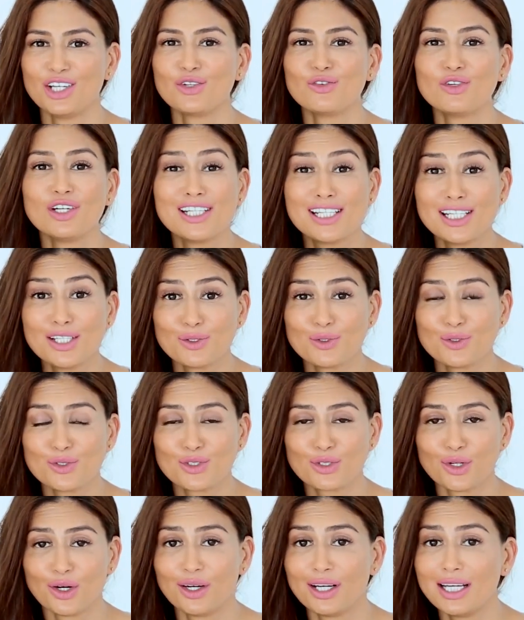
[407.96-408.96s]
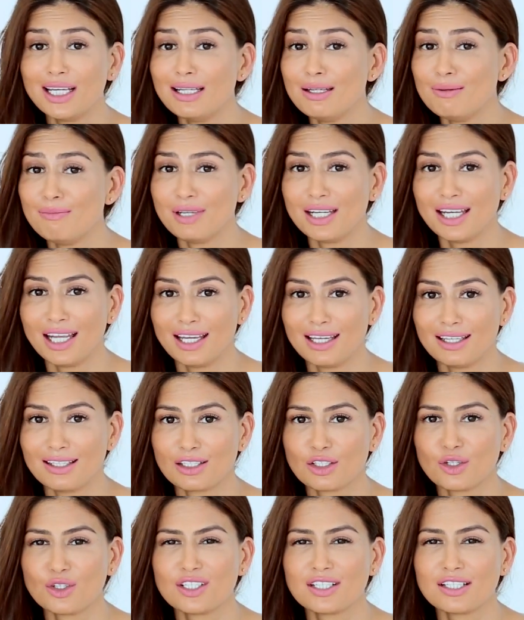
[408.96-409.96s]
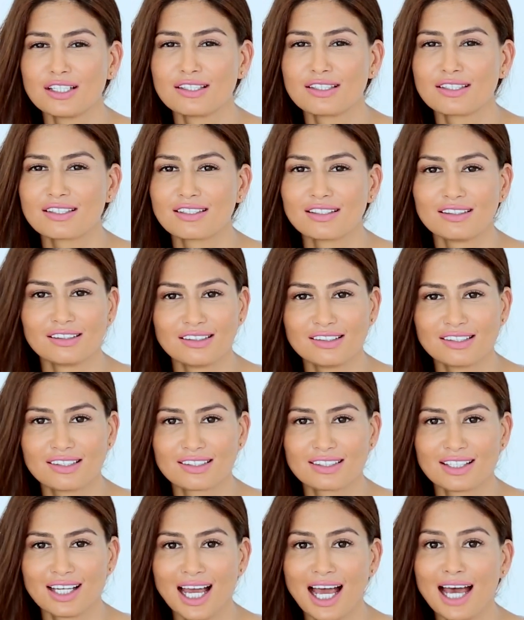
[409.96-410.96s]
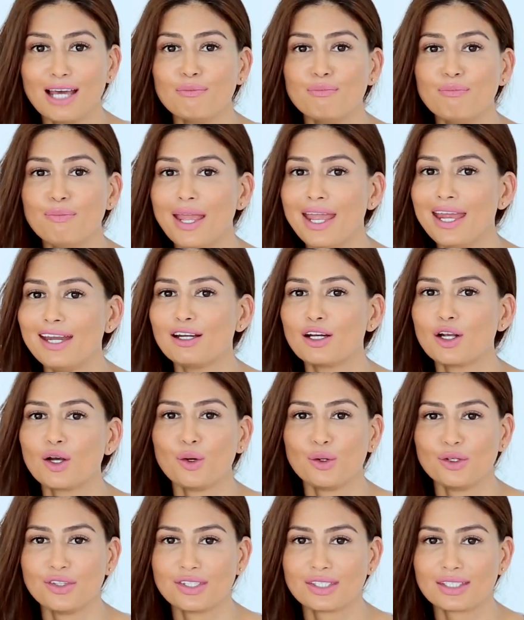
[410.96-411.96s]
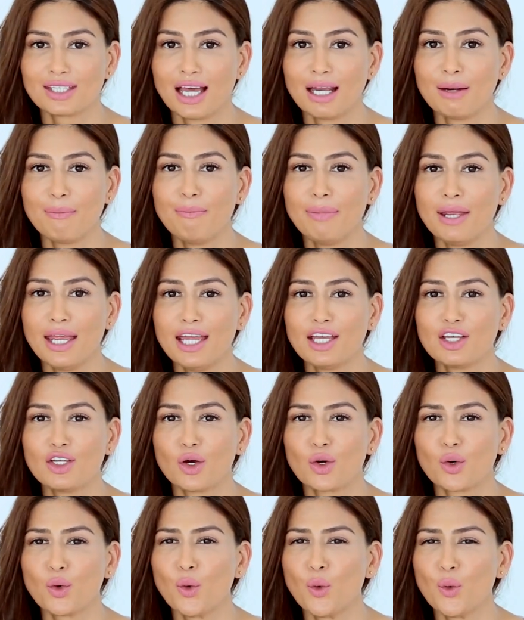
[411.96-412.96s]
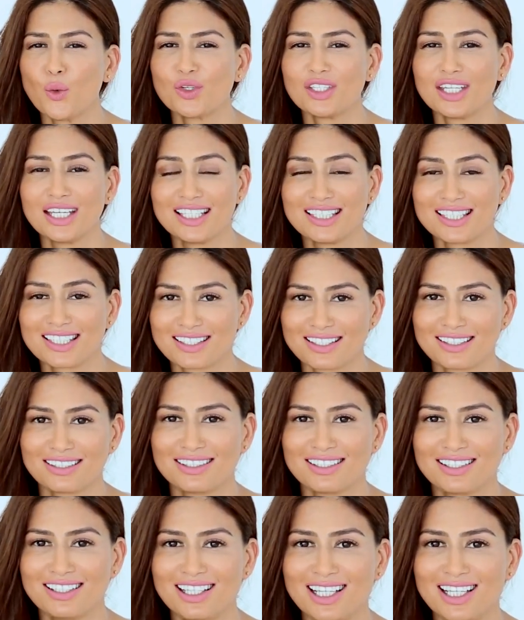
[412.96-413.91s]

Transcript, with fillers: Reduce or eliminate your desserts and baked goods and bake your own instead.